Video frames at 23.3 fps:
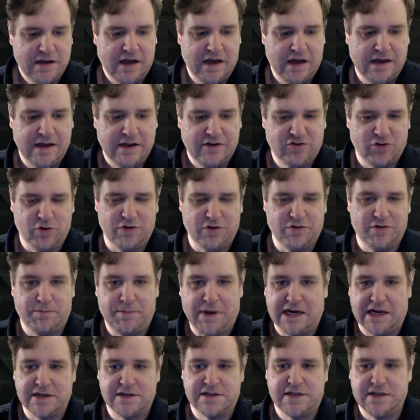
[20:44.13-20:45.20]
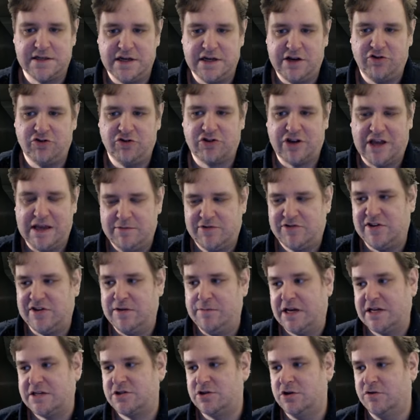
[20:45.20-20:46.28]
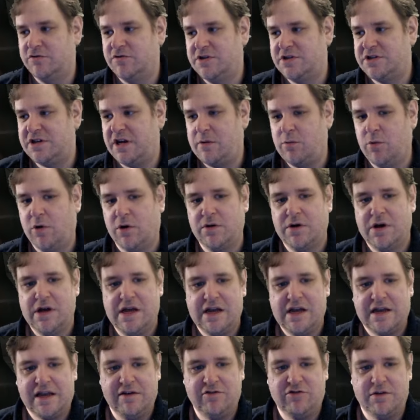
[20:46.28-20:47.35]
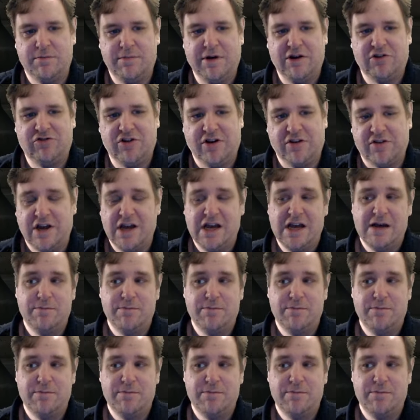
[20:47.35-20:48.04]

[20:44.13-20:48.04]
Uh, it's all a balance, isn't it? You just keep simming stuff and see what gives you the best chance.